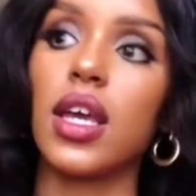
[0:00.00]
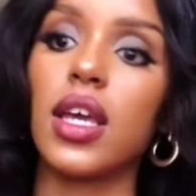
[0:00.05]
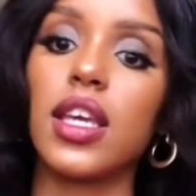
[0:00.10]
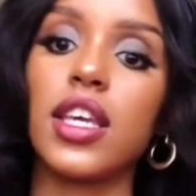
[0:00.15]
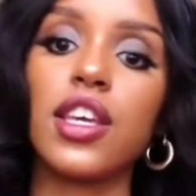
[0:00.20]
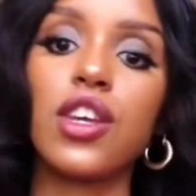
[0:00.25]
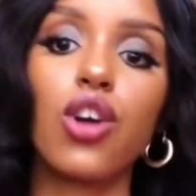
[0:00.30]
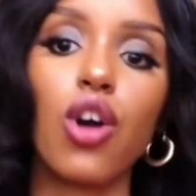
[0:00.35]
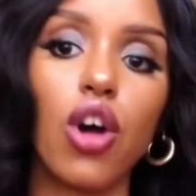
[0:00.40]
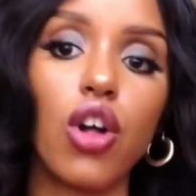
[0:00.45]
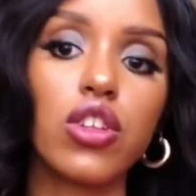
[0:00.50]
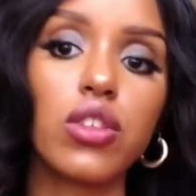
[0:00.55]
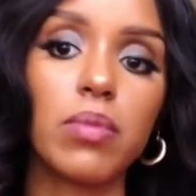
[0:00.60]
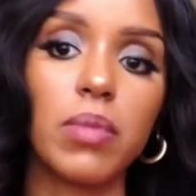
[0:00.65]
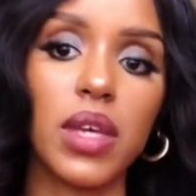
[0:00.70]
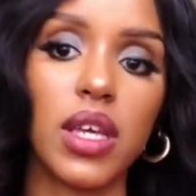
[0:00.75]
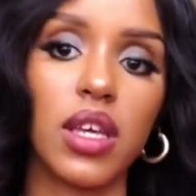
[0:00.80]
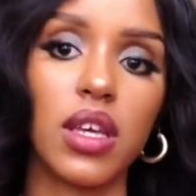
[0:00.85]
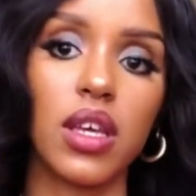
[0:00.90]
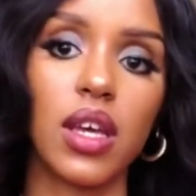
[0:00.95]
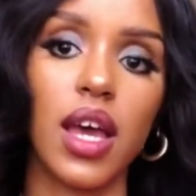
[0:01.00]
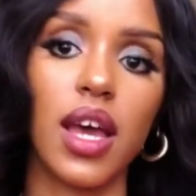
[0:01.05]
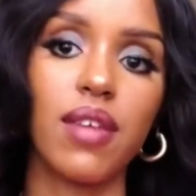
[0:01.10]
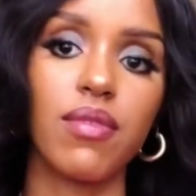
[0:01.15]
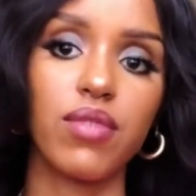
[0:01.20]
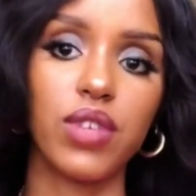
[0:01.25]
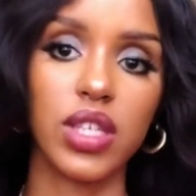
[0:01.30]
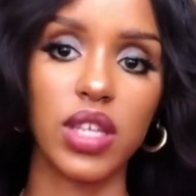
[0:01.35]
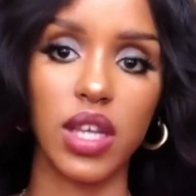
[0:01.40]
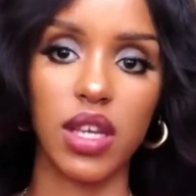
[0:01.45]
he called me
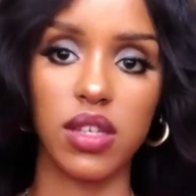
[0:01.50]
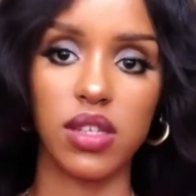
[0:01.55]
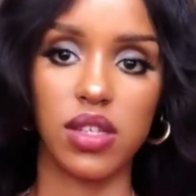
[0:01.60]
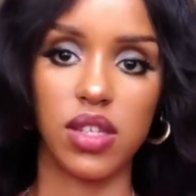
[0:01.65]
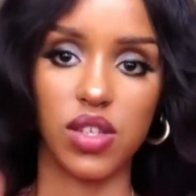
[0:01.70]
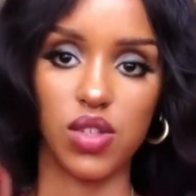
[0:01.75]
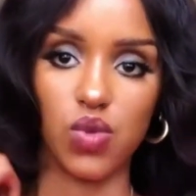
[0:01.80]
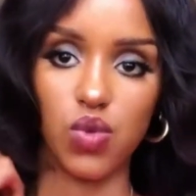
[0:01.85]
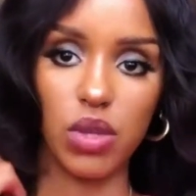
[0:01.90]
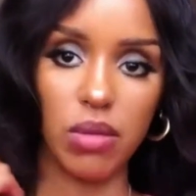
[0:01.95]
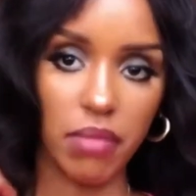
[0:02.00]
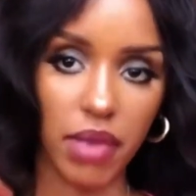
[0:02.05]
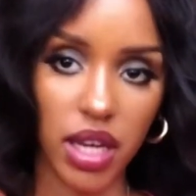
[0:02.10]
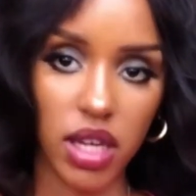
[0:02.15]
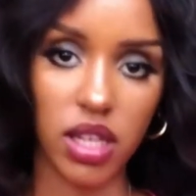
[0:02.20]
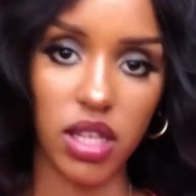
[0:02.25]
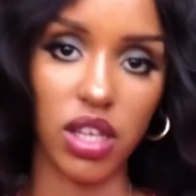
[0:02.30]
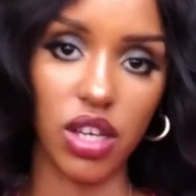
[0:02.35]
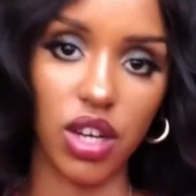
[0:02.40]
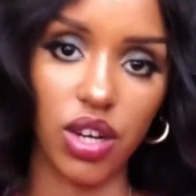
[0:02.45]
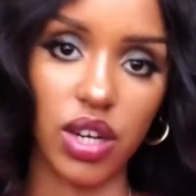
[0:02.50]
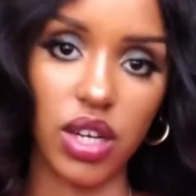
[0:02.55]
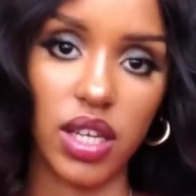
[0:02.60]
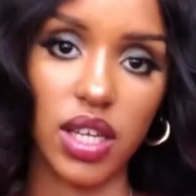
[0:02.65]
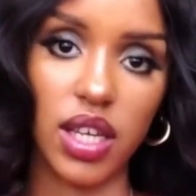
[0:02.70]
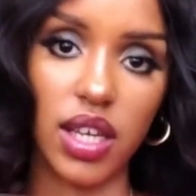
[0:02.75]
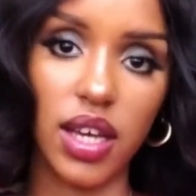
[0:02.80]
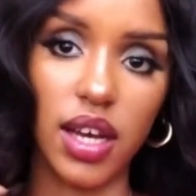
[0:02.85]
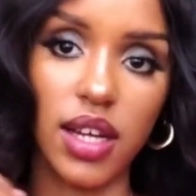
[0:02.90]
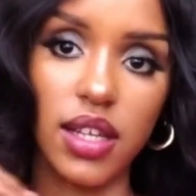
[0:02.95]
every day since we met here in
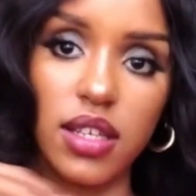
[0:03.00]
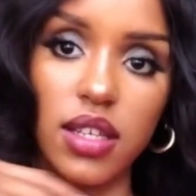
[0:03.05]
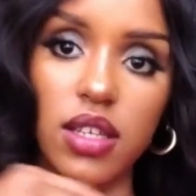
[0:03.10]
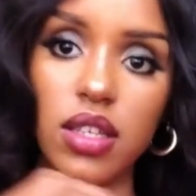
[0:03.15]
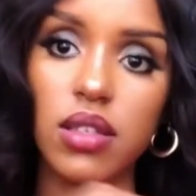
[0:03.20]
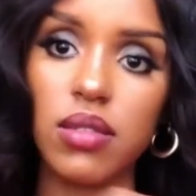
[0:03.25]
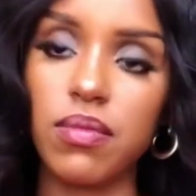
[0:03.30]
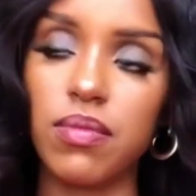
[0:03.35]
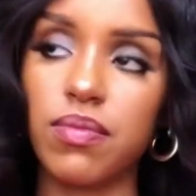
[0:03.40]
Kigali.